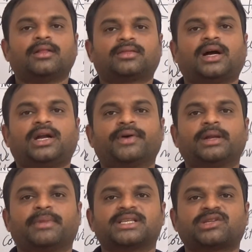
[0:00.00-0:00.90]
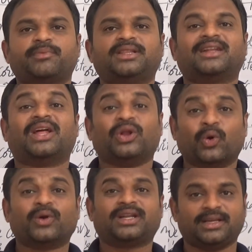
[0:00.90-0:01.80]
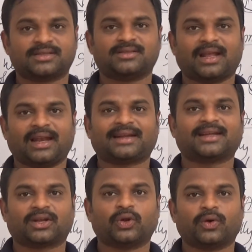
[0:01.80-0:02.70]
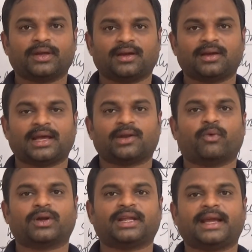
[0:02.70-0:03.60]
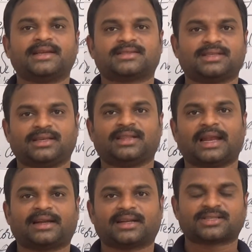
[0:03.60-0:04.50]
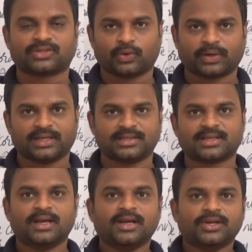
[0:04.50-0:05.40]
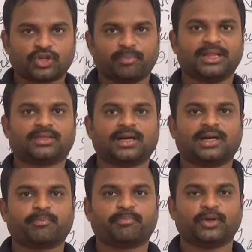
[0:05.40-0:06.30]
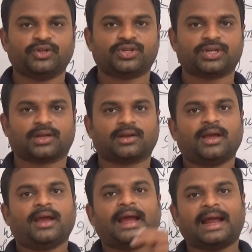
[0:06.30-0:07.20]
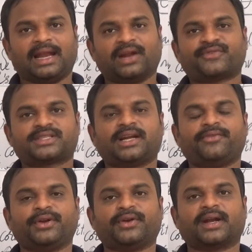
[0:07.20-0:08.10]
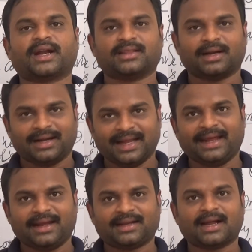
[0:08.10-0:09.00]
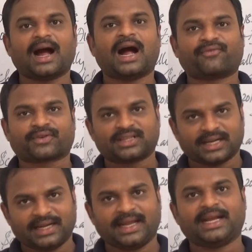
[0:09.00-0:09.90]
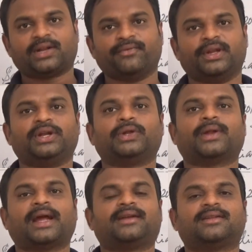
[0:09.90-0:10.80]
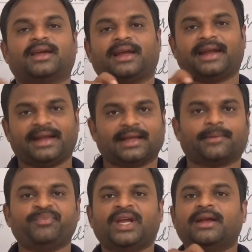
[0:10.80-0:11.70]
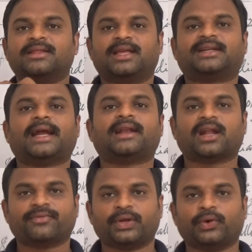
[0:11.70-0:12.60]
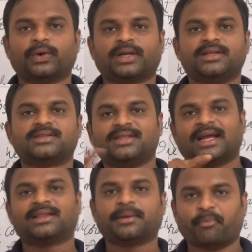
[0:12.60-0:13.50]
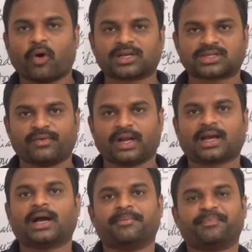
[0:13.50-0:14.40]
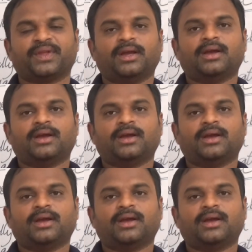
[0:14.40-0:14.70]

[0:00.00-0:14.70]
Third one must be that the notice, the letter NOTIC, the letters notice should be in third position. And left side we need to write the date. After the date we need to write the heading, the title of the notice. Then the box will come.